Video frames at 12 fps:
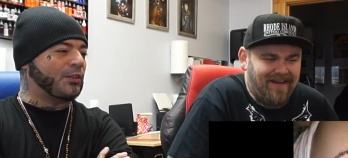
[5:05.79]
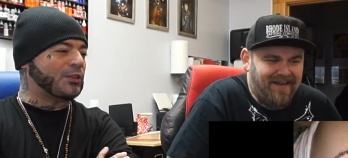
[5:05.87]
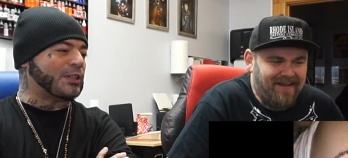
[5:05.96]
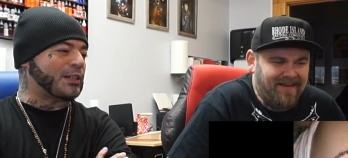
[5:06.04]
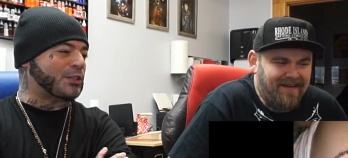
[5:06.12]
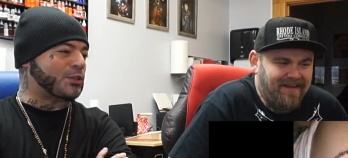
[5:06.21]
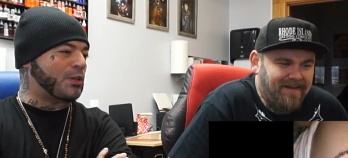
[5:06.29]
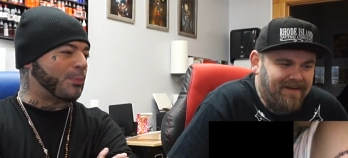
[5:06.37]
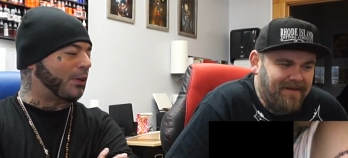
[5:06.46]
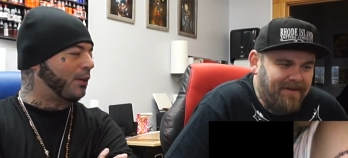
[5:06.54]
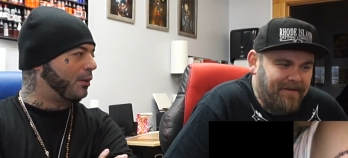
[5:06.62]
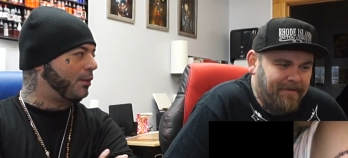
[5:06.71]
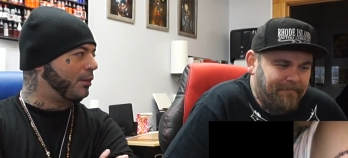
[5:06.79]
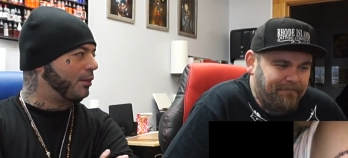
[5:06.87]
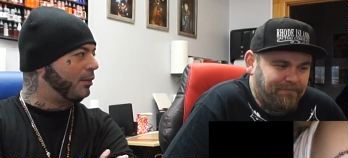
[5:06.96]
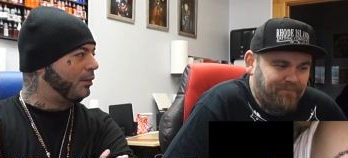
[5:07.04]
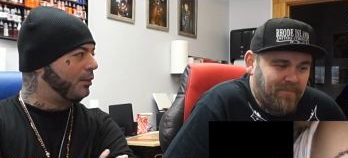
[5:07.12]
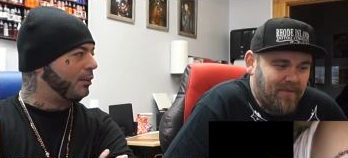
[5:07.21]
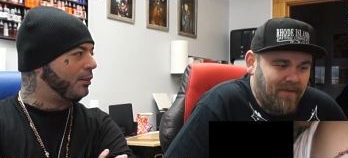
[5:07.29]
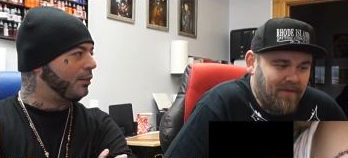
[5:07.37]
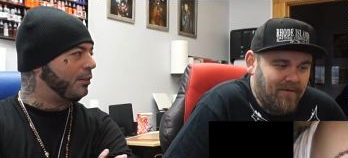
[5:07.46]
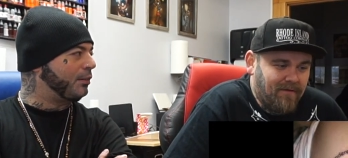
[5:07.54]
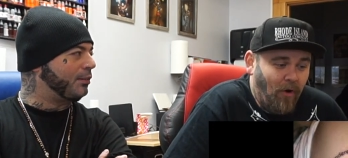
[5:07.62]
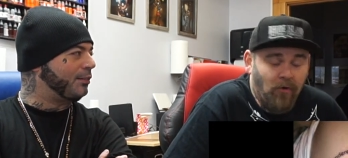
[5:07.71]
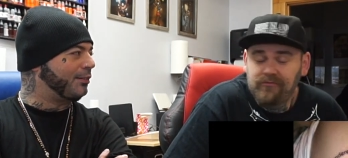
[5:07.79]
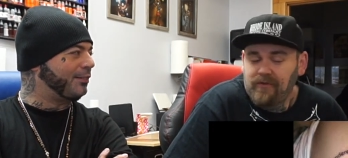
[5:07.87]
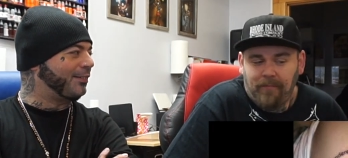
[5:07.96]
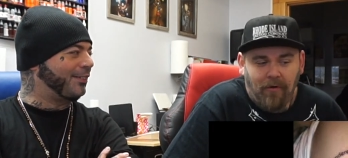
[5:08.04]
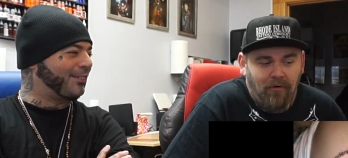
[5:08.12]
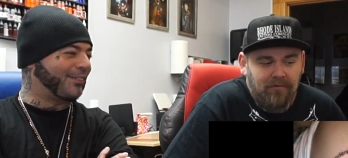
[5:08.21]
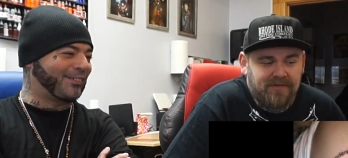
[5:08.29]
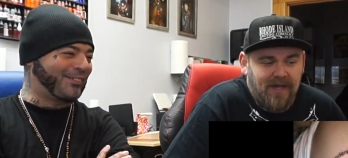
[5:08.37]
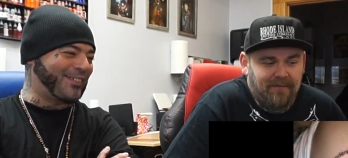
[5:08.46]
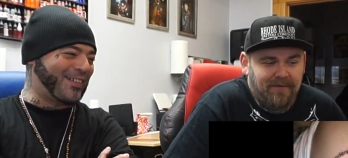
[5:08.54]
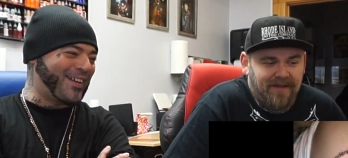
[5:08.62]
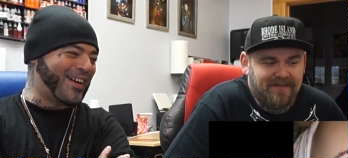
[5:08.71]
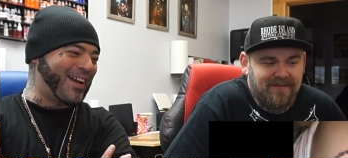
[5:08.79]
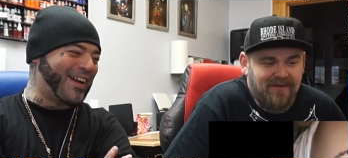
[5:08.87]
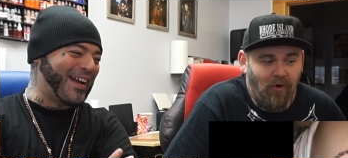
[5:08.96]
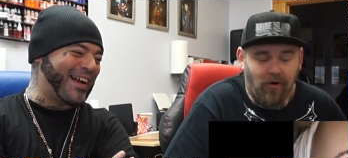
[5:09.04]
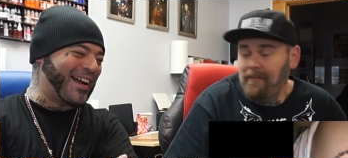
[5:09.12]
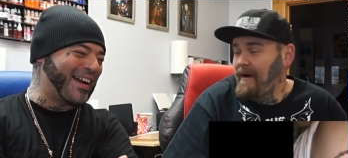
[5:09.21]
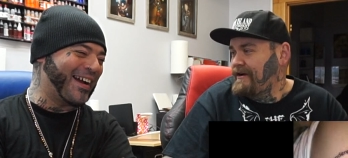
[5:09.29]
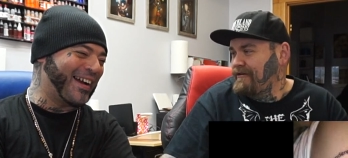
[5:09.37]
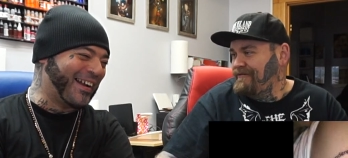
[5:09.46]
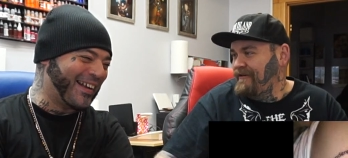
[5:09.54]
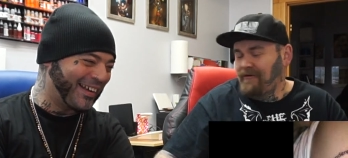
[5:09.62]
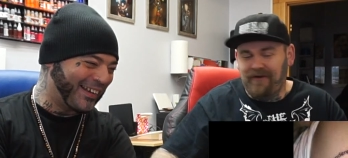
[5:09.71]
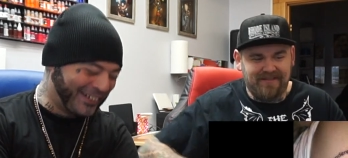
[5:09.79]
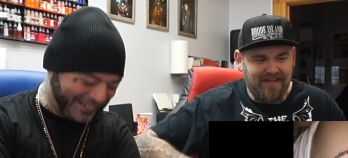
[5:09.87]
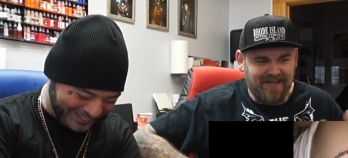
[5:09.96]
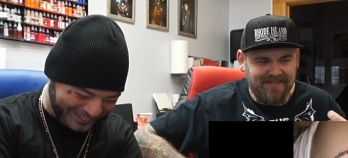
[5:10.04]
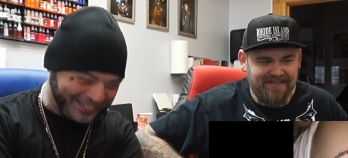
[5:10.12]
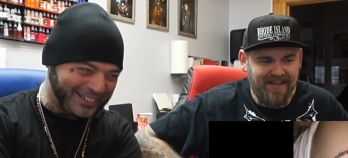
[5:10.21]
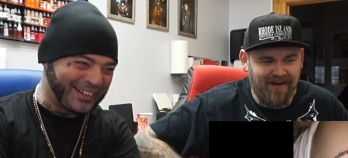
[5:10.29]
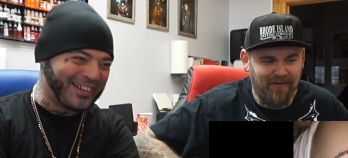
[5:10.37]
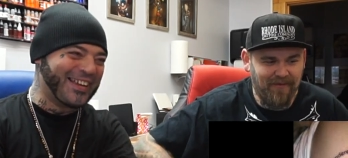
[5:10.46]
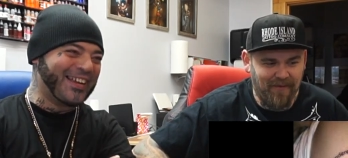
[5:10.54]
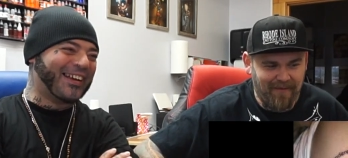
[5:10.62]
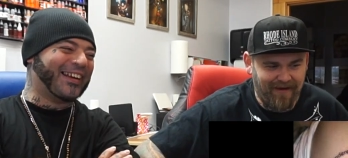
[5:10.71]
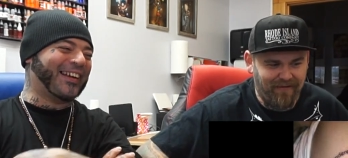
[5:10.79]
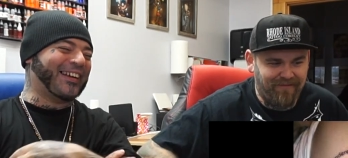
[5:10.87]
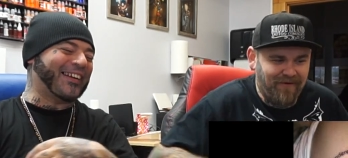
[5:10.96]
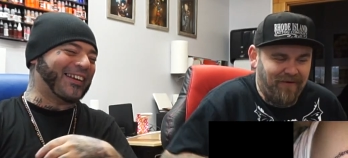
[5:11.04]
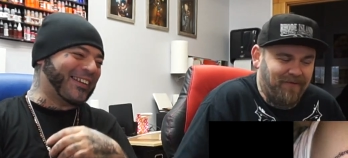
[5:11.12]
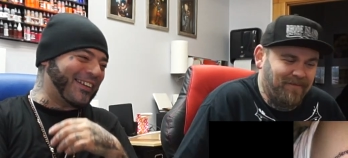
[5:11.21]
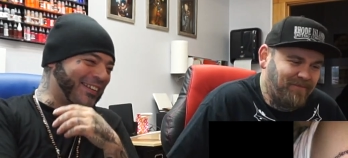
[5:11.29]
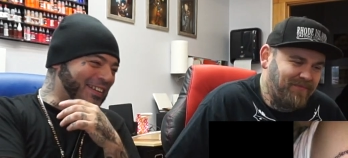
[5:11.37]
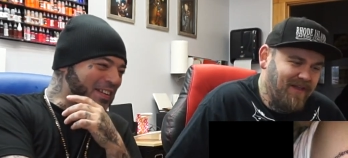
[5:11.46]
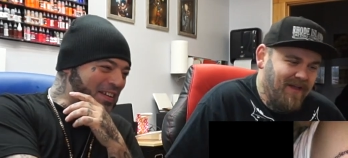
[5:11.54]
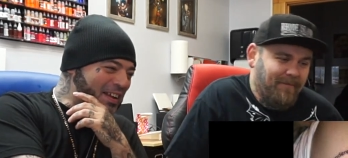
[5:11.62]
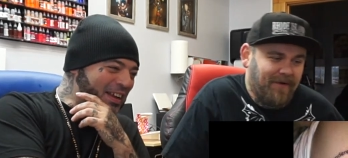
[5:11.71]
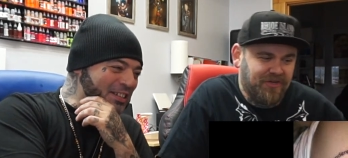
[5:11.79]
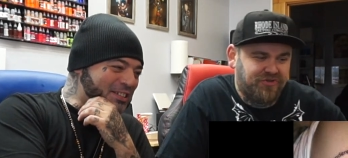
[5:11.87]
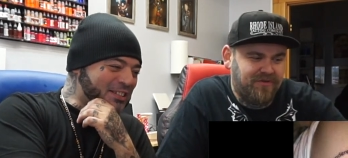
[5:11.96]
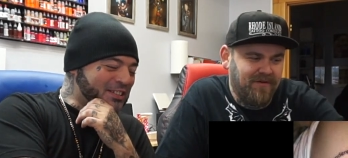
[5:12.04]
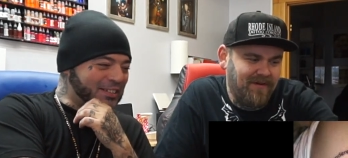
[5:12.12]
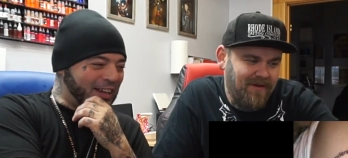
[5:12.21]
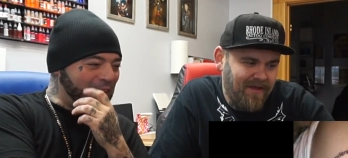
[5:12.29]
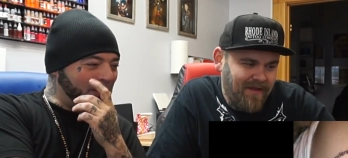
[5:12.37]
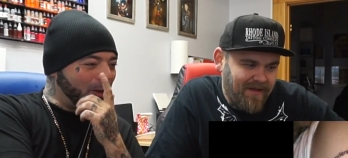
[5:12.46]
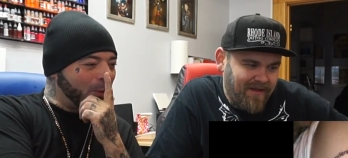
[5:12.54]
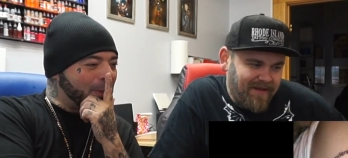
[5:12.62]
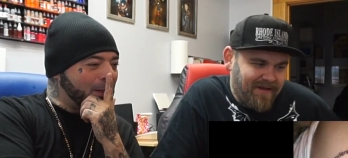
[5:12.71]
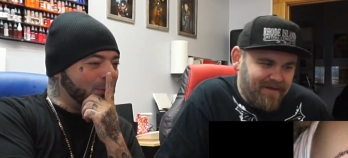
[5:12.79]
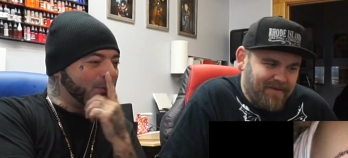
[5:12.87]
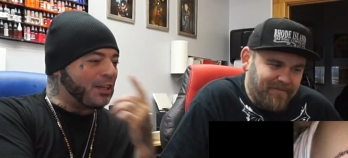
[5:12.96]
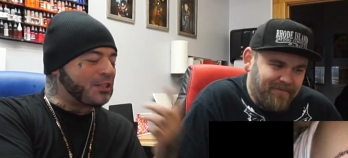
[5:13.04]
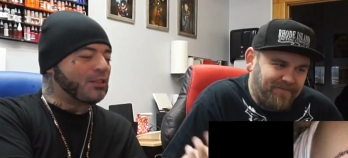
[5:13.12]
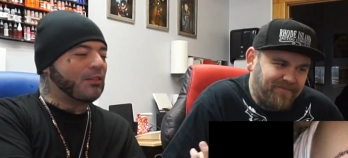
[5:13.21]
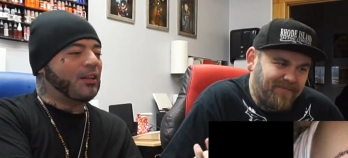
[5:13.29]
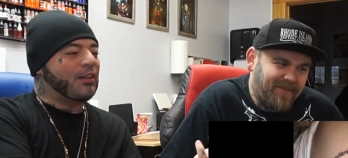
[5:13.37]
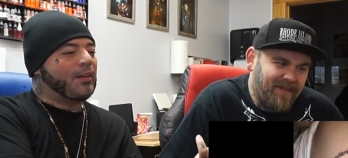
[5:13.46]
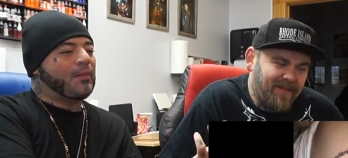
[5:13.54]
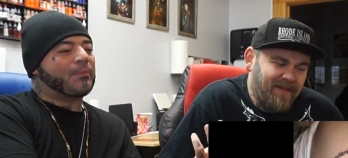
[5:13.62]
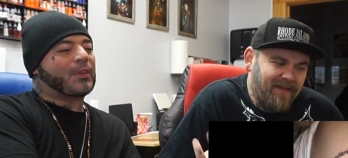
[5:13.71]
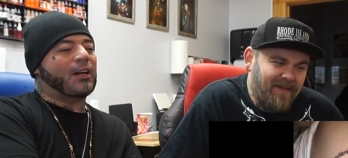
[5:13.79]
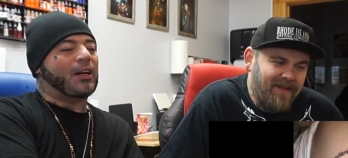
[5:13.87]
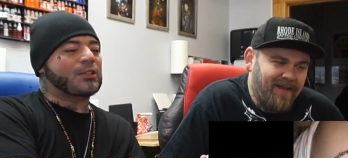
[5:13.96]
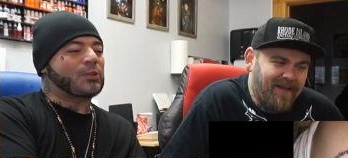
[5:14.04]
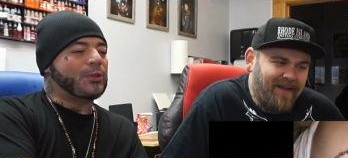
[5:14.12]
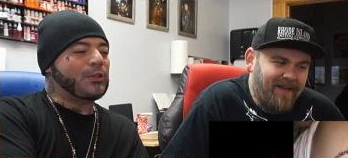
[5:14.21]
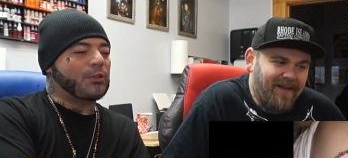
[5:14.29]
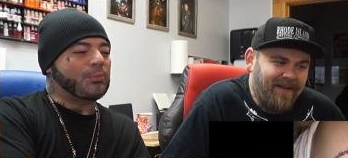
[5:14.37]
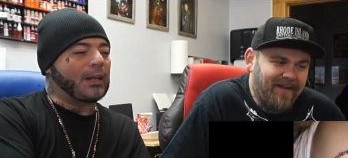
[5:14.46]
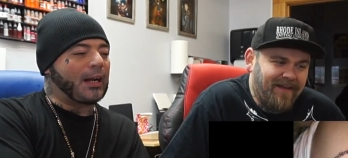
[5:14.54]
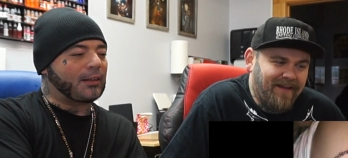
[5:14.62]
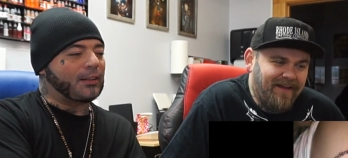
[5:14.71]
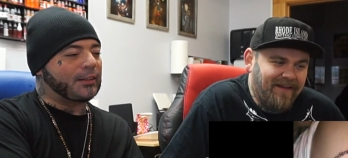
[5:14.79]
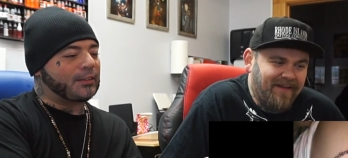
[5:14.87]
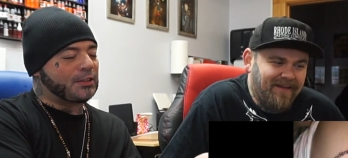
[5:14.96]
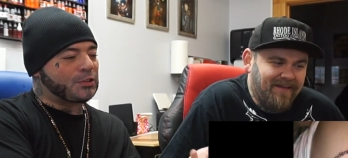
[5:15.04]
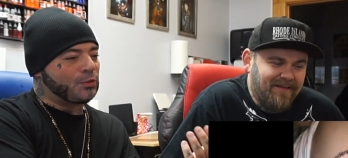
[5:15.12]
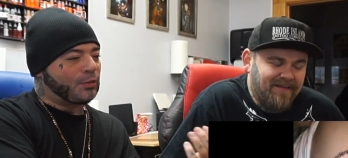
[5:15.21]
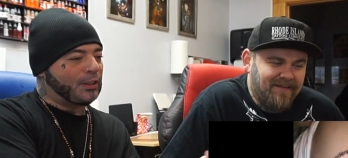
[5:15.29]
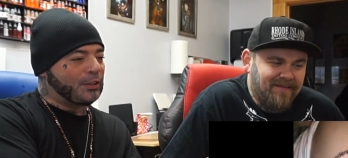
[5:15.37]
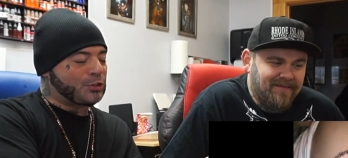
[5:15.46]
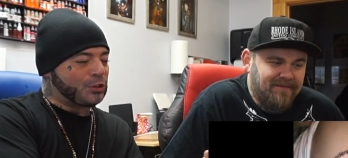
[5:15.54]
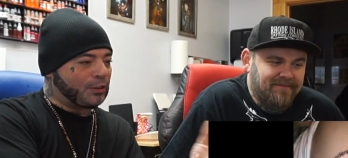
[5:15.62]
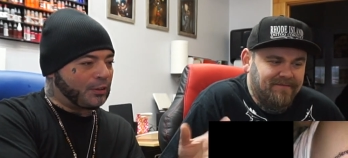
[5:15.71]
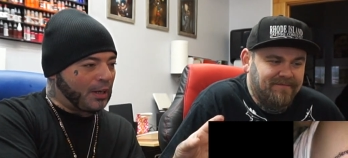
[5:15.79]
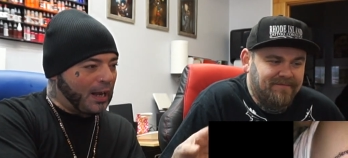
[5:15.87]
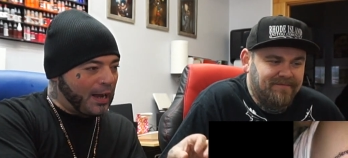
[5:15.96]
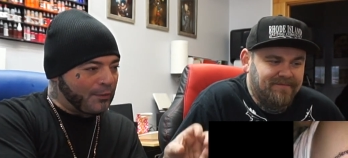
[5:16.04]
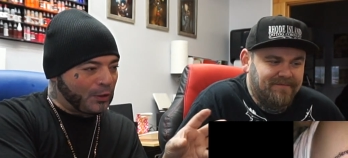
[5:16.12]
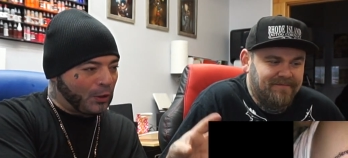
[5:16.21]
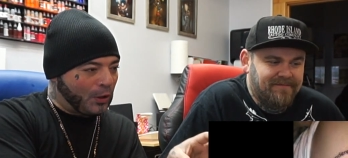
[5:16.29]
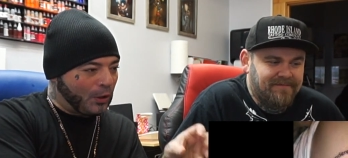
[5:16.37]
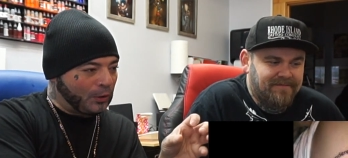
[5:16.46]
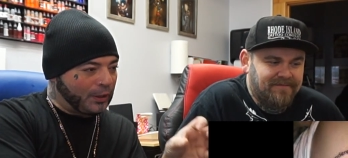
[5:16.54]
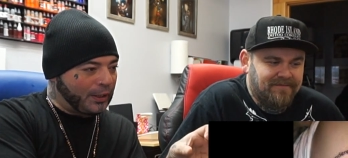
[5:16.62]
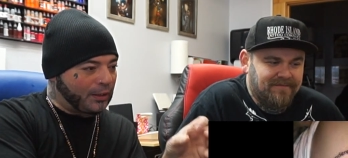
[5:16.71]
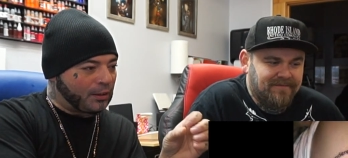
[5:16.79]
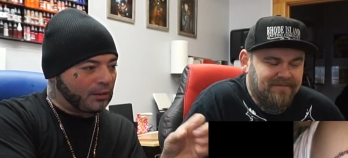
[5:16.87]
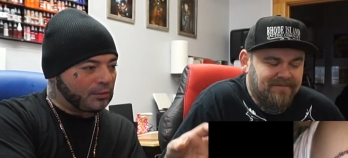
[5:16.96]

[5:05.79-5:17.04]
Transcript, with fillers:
Speaker 1: of looks like a stripper. Holding the pole sideways. Or a microphone. It's like a singer with a microphone.
Speaker 2: But it's just, I don't know, man. Alright, so when you do black like this, you really shouldn't have it all like...